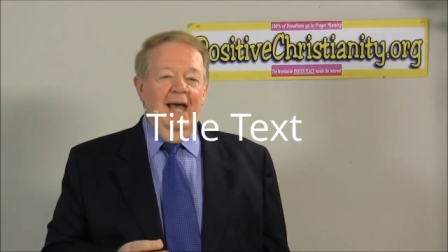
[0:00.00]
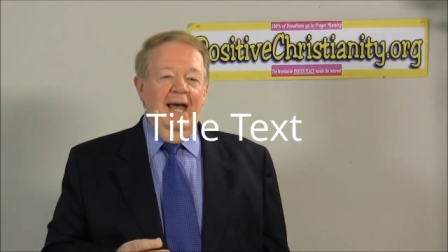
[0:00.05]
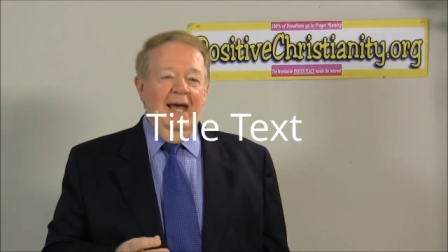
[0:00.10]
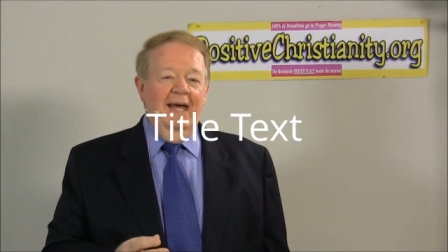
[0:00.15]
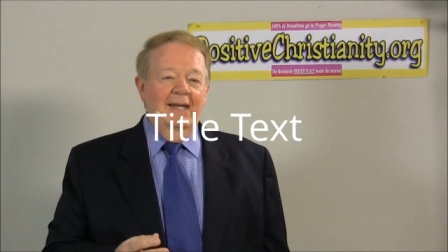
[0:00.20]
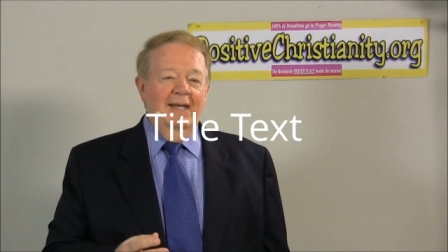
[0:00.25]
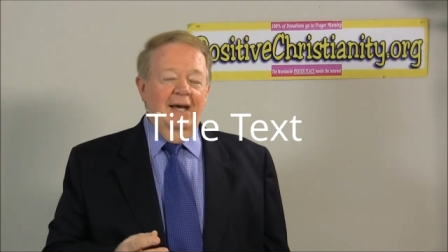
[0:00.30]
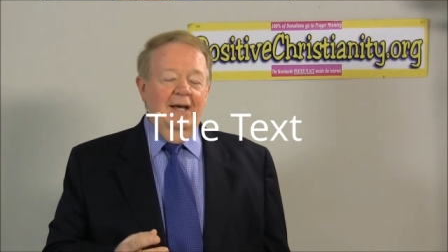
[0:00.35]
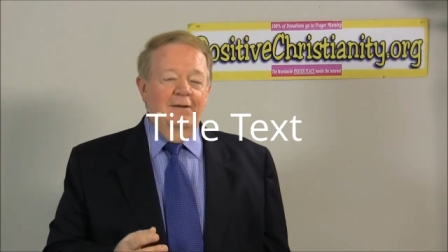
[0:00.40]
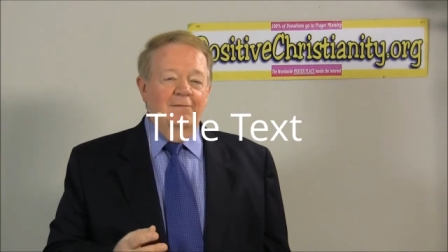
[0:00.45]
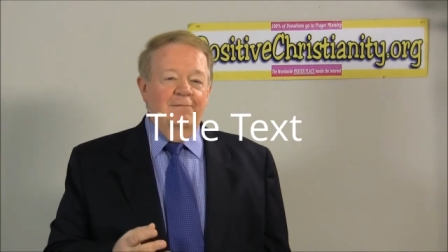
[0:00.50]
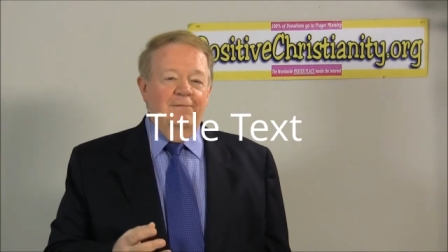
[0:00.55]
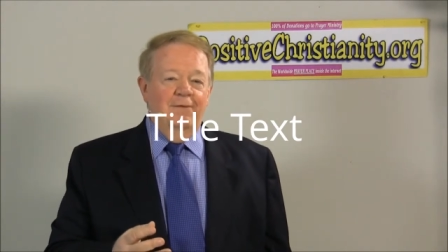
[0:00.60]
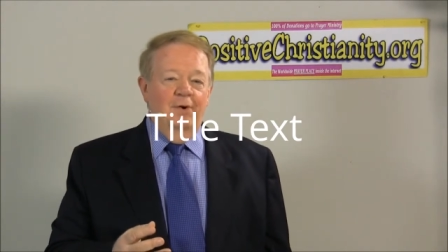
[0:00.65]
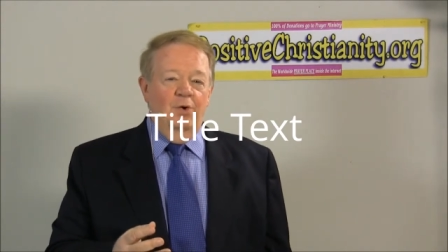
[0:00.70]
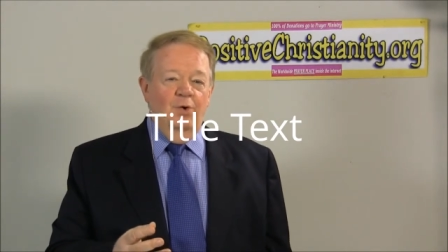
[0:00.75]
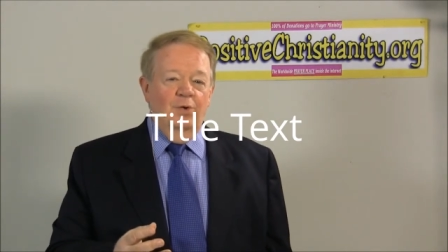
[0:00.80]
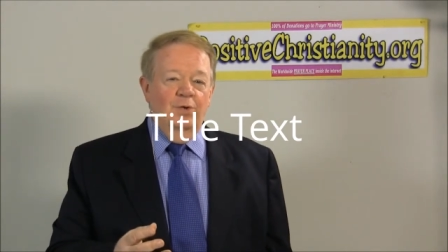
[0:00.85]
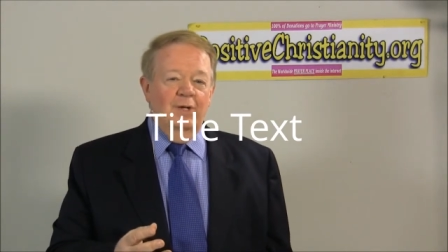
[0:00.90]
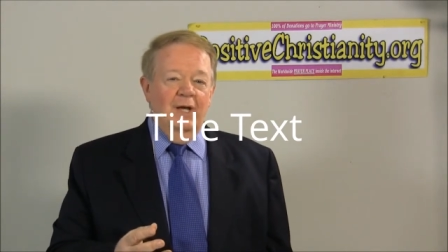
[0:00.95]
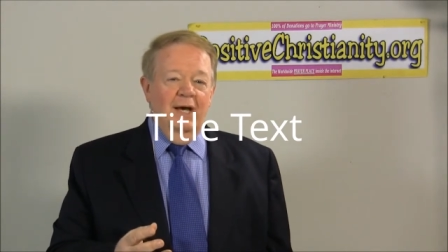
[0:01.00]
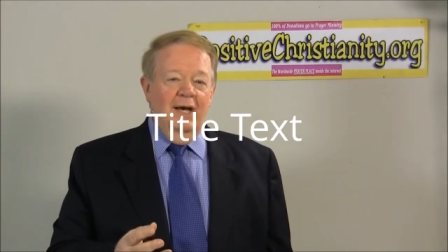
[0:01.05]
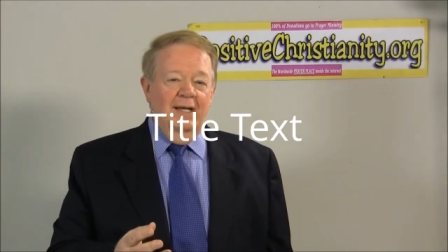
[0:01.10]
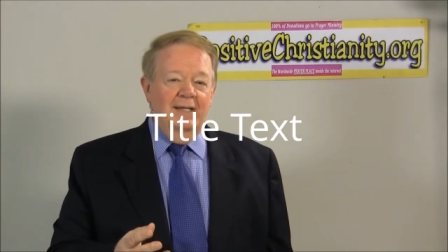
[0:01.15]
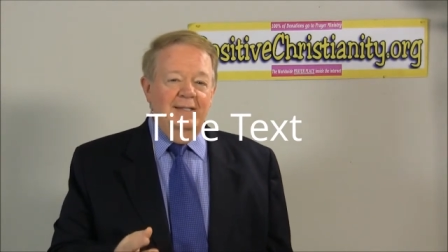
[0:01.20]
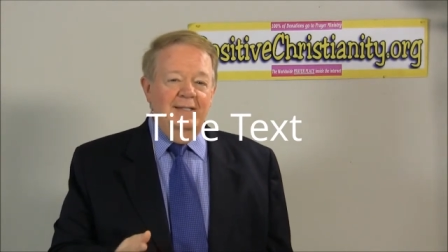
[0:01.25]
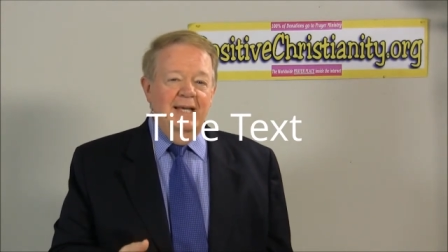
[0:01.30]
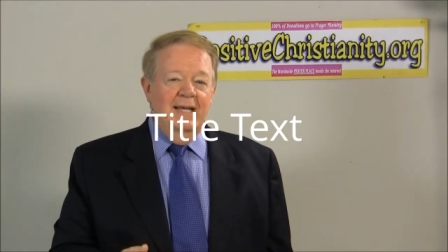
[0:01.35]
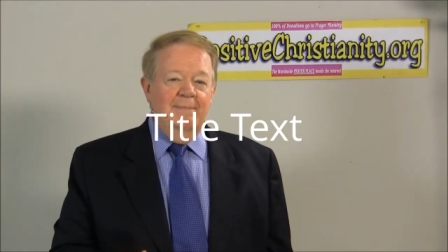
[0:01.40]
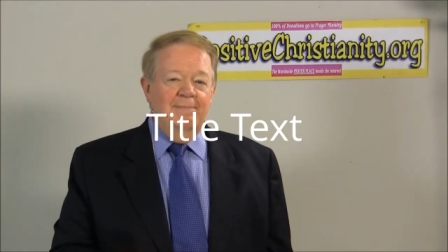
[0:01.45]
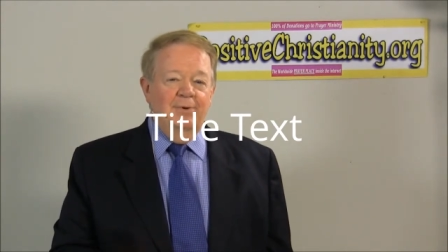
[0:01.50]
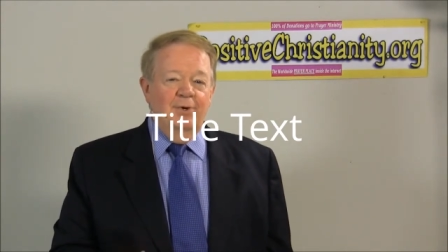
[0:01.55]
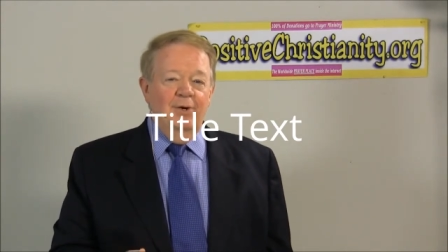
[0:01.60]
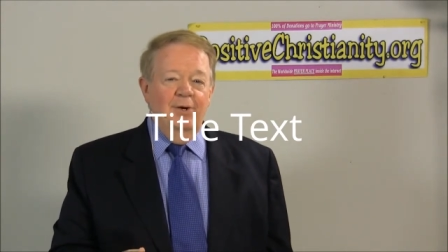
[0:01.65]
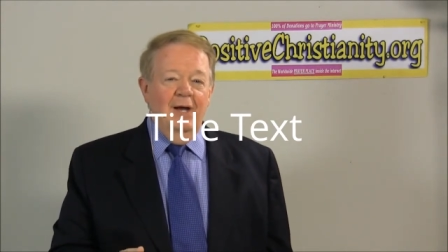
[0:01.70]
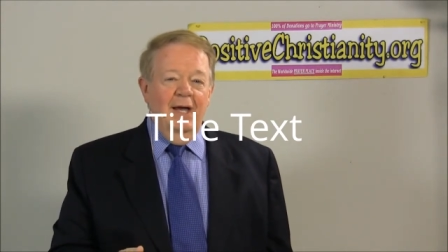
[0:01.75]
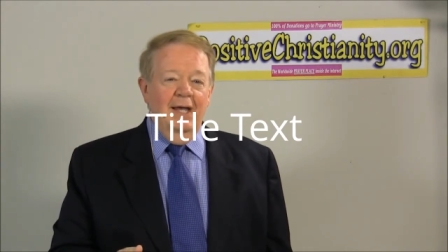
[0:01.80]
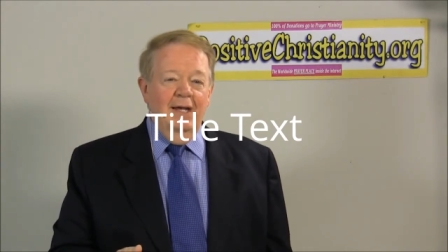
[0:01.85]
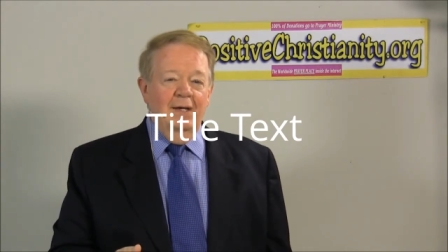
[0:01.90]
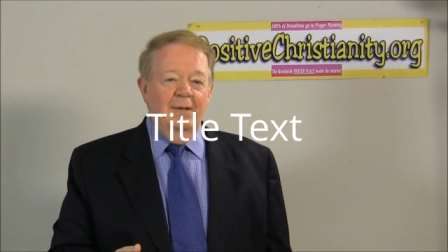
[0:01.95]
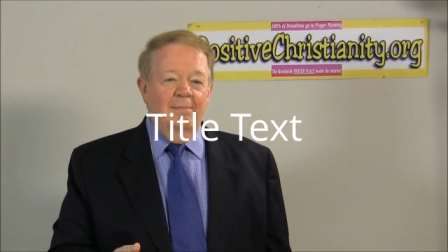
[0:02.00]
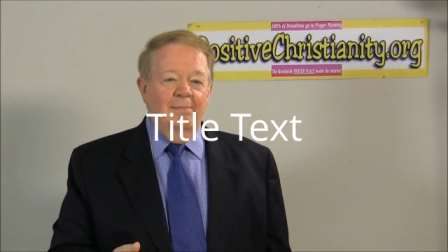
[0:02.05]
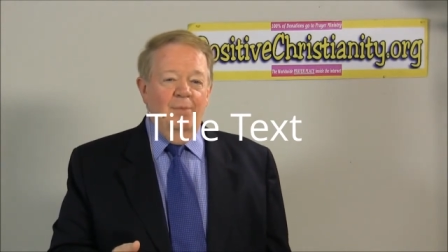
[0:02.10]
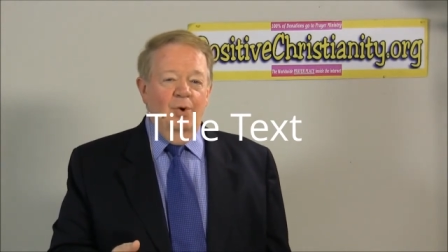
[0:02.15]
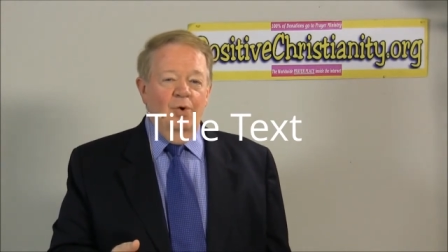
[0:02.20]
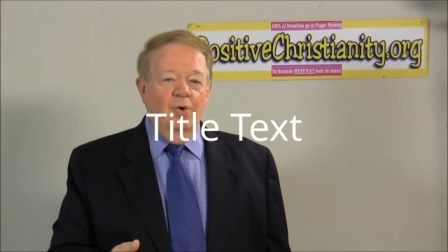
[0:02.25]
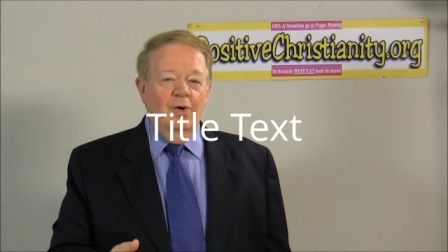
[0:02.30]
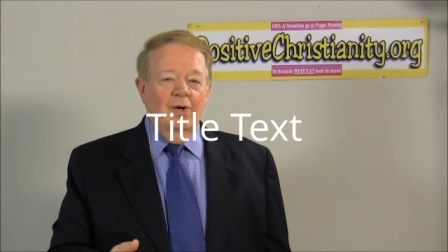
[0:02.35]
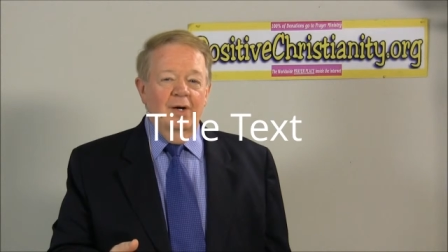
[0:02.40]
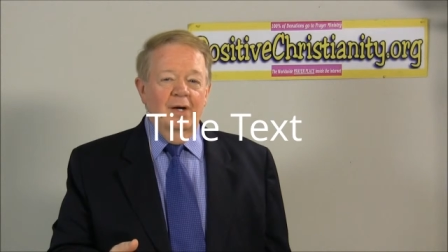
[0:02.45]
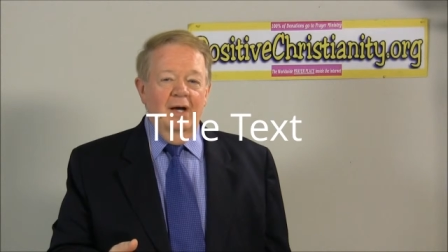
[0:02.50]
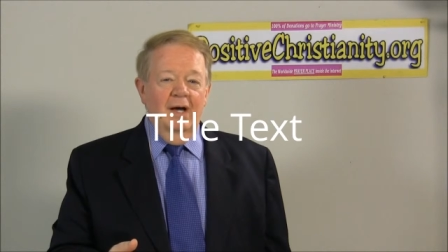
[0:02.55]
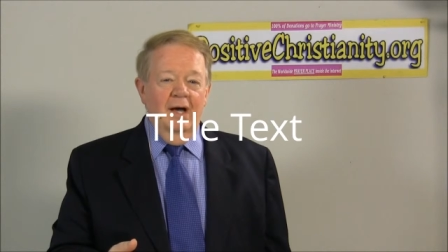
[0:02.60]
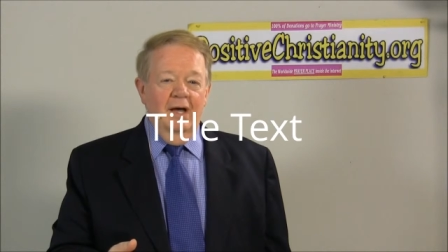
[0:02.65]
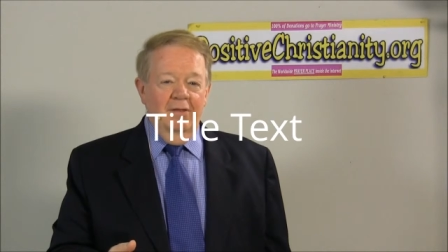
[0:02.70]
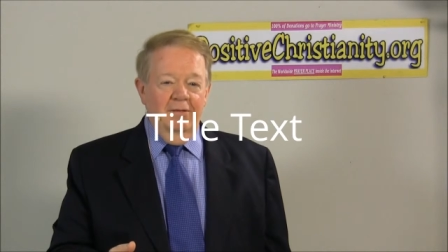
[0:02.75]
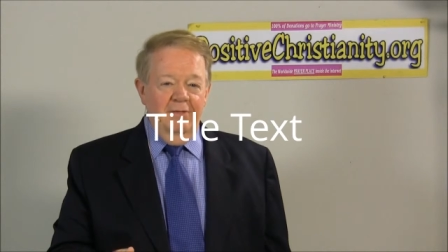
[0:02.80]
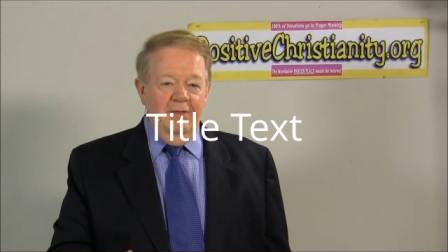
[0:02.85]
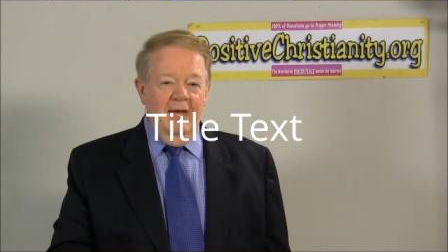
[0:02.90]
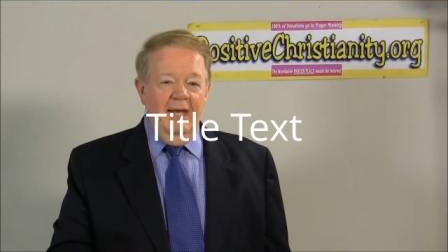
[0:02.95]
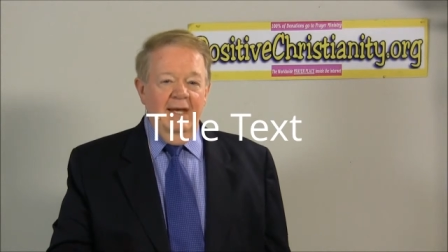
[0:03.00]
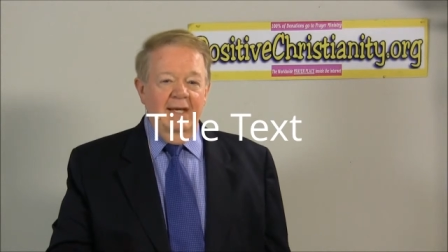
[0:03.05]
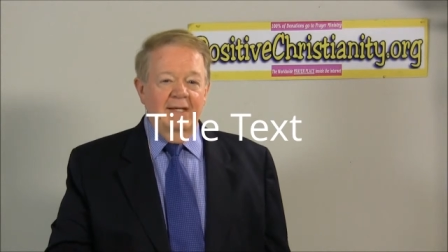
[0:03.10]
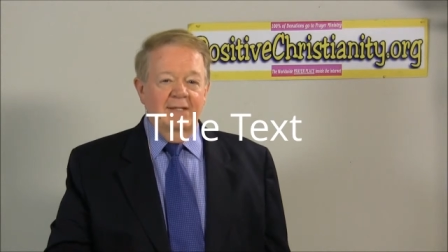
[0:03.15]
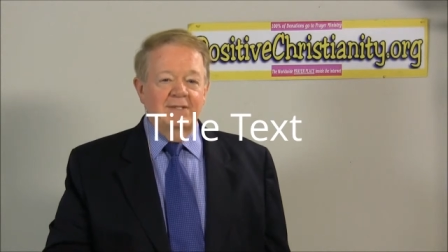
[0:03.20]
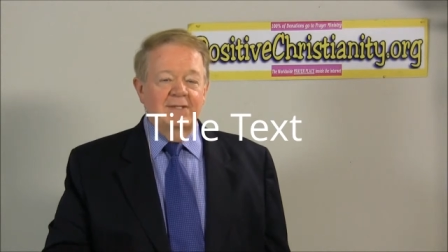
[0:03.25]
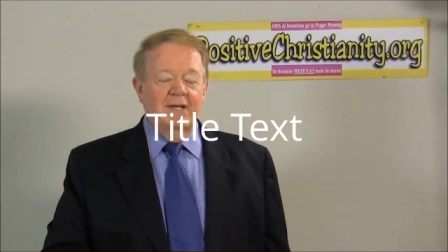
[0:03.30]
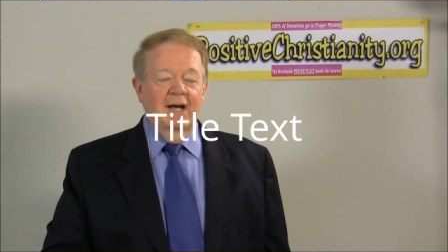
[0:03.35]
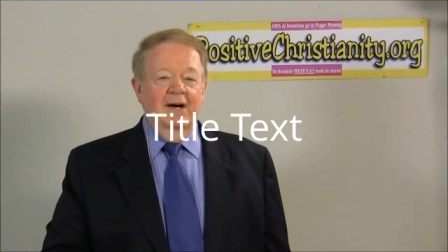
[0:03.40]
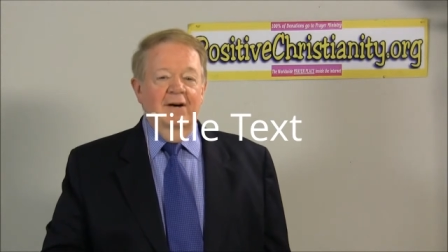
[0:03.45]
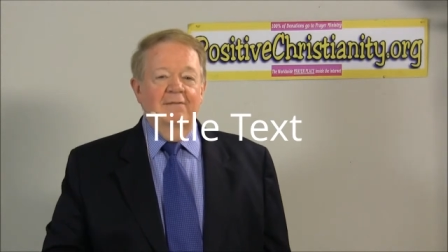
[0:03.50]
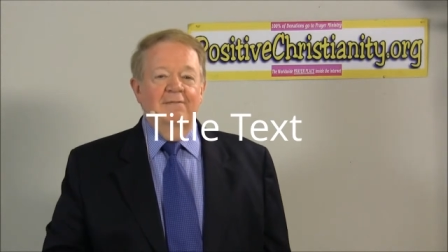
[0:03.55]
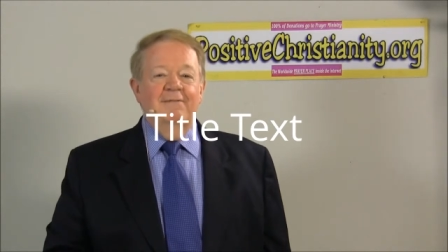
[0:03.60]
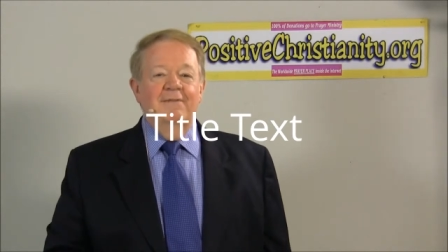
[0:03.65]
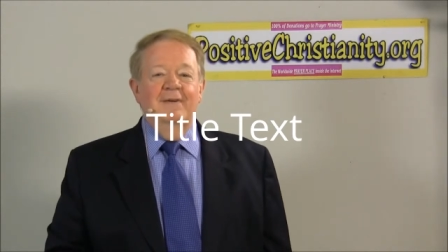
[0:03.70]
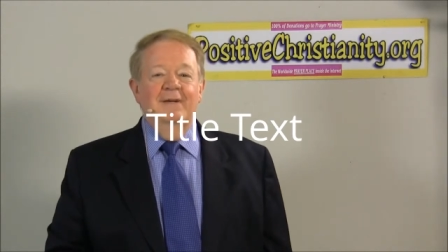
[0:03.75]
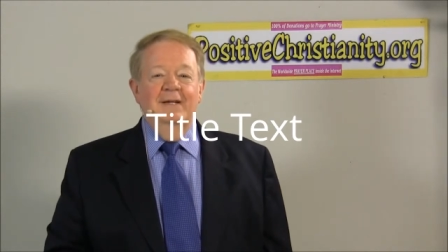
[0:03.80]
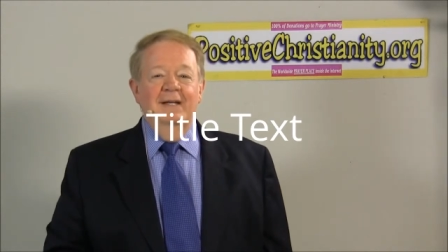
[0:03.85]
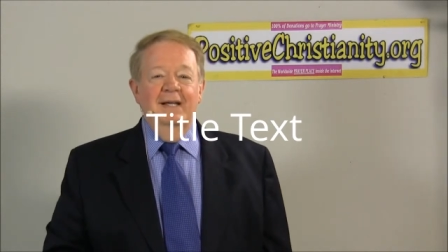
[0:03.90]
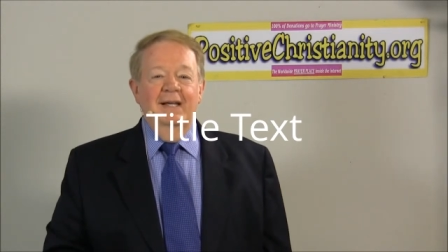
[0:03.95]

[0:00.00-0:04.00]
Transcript: and unfold a deeper and a more authentic self?